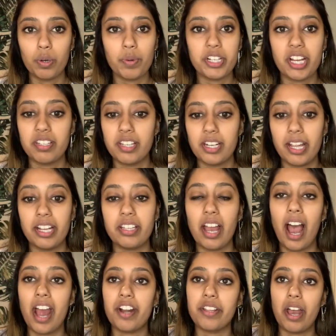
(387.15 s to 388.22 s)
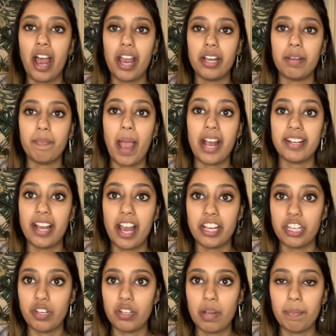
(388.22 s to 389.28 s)
which I said, like, the higher the Magnet
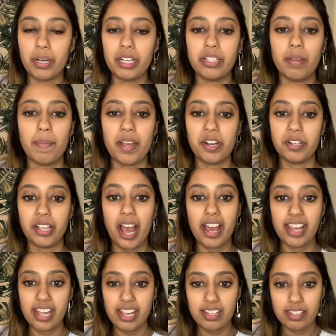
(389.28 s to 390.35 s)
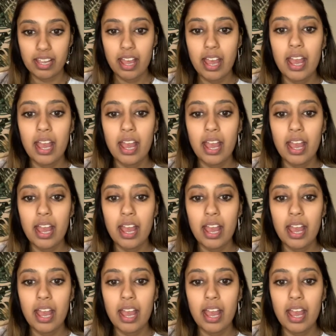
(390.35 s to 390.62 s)
IQ number, the better that is.